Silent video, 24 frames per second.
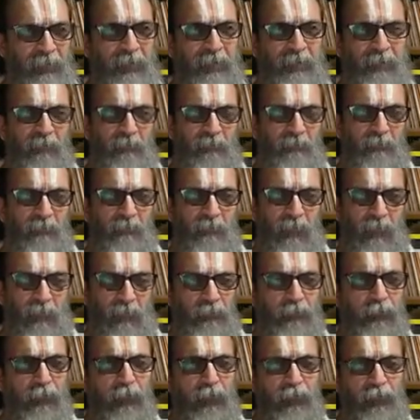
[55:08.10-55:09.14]
tried
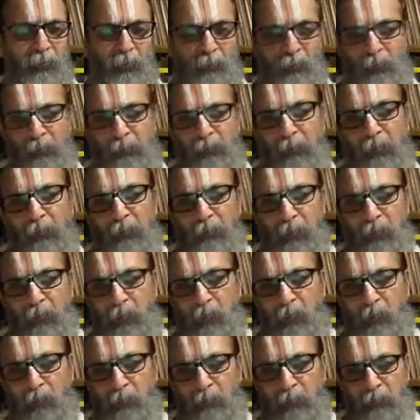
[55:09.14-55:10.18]
enough to justify in the
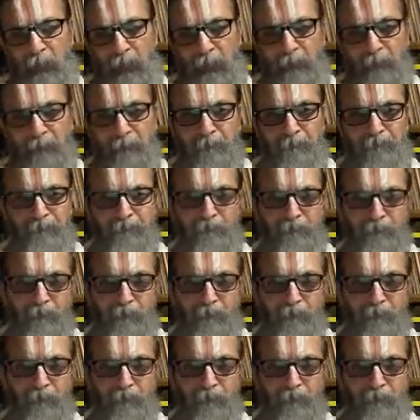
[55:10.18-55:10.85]
allotted time.